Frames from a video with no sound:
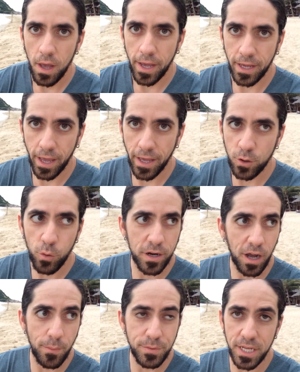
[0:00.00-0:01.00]
Again, quick
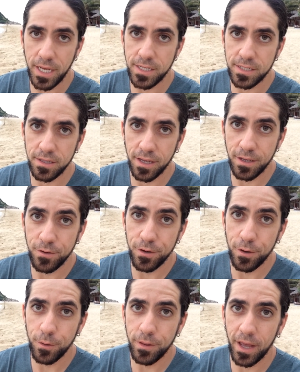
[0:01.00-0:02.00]
update to let you
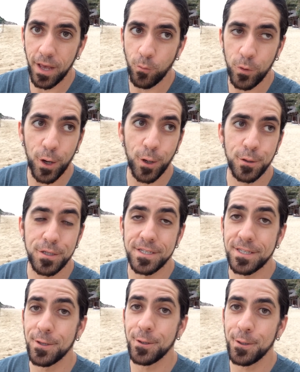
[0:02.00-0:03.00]
know that we are
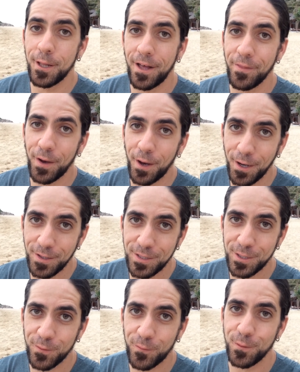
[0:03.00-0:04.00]
still on the hunt
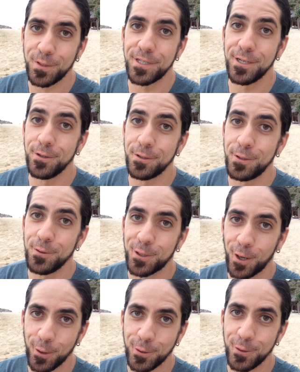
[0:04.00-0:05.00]
for CO2
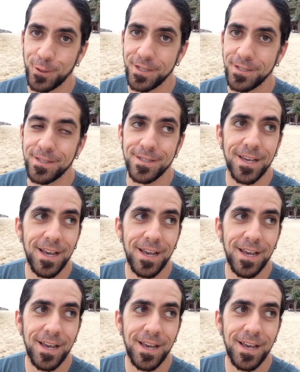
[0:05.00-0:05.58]
cartridges.